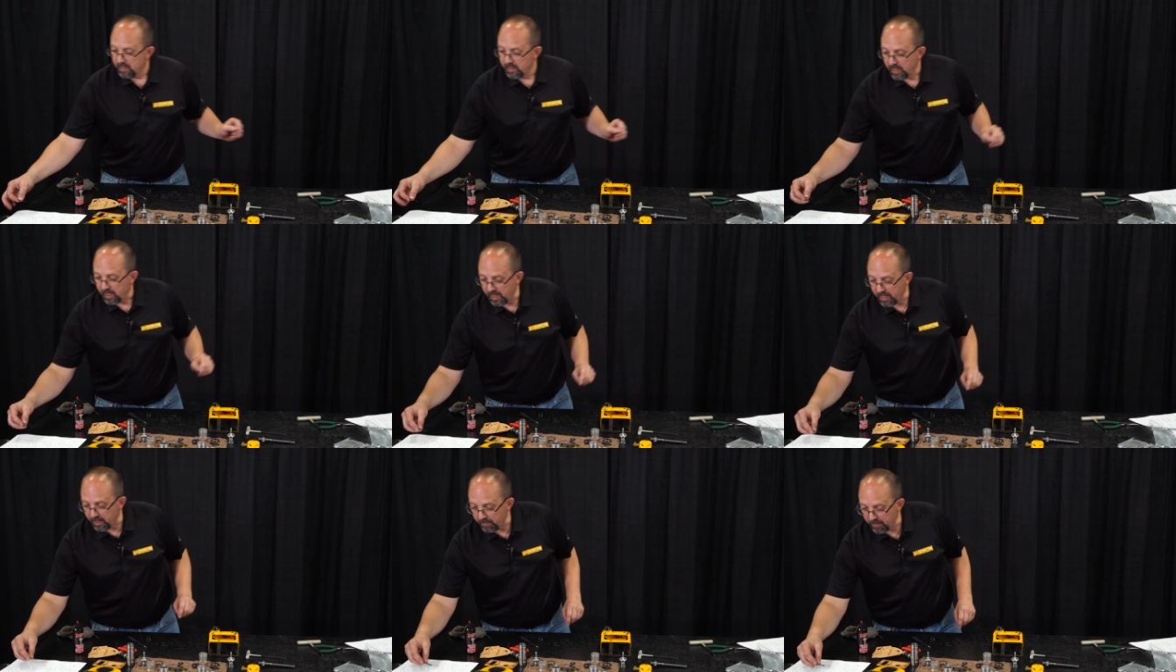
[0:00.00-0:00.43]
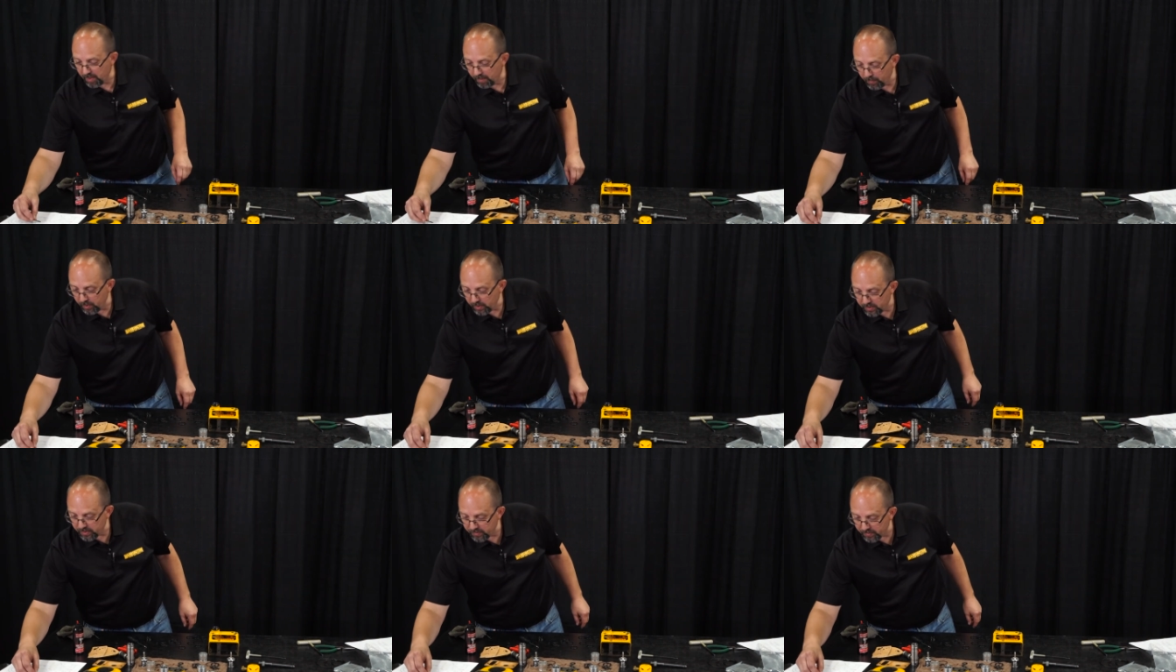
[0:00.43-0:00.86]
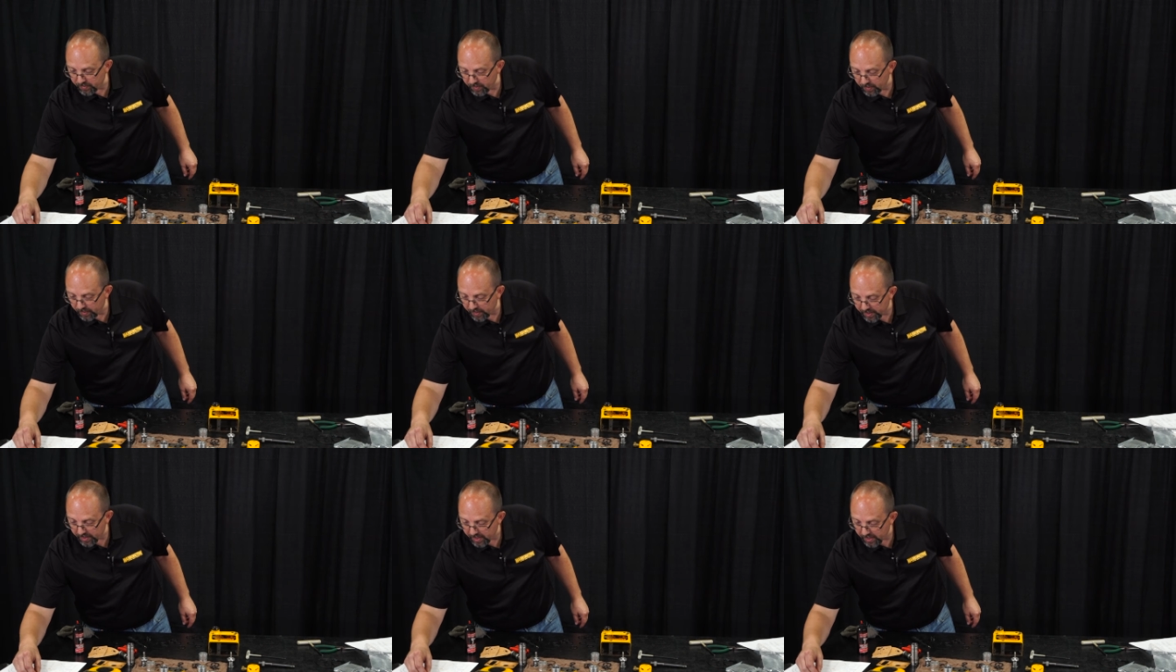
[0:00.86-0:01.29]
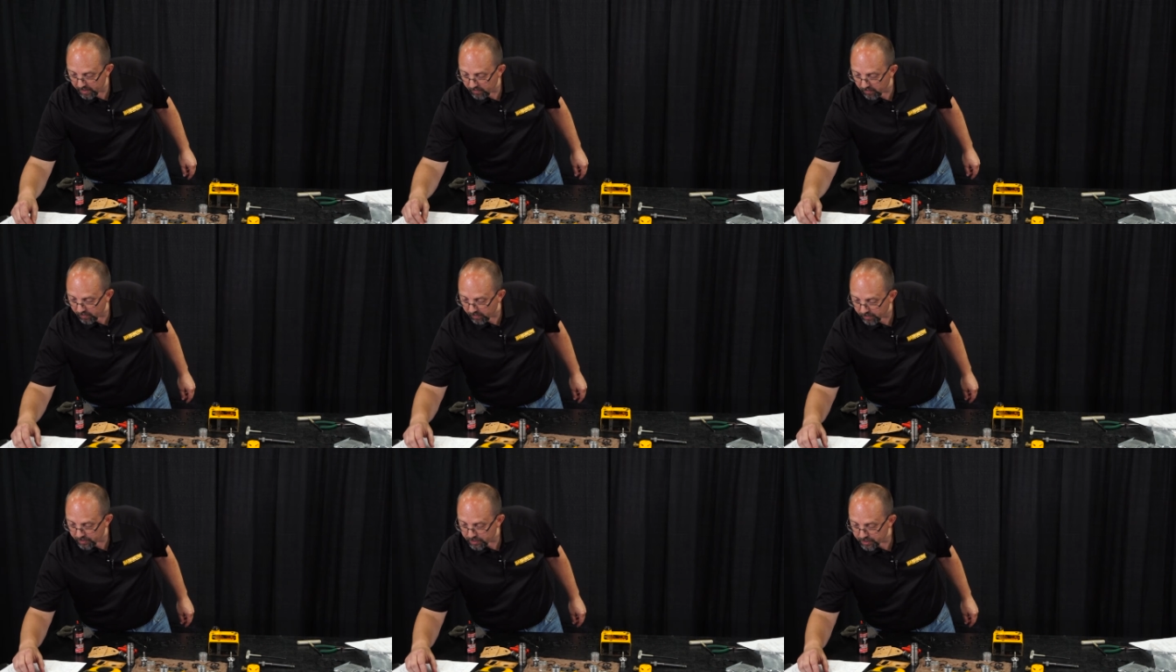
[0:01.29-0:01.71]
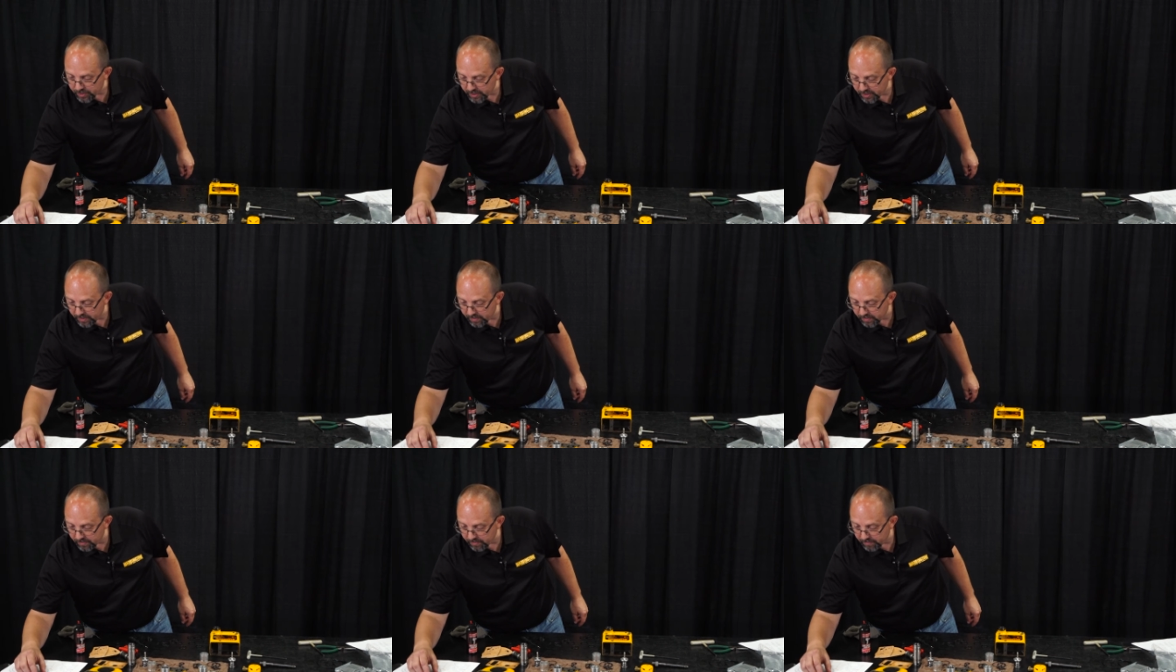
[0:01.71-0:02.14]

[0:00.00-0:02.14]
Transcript: Item number 238 on our sheet.